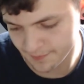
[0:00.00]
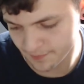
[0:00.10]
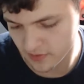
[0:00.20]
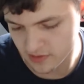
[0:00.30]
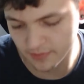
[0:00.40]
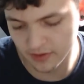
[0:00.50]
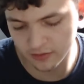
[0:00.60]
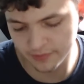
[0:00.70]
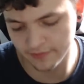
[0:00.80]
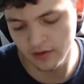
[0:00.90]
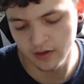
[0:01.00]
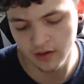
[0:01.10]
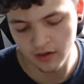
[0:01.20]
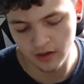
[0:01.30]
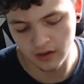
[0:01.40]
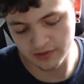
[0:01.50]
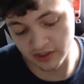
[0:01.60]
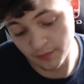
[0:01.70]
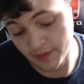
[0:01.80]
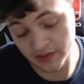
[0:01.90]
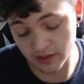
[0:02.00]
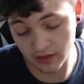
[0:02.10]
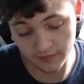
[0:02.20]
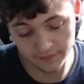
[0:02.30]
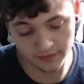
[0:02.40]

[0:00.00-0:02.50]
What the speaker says: because I'm still pissed off.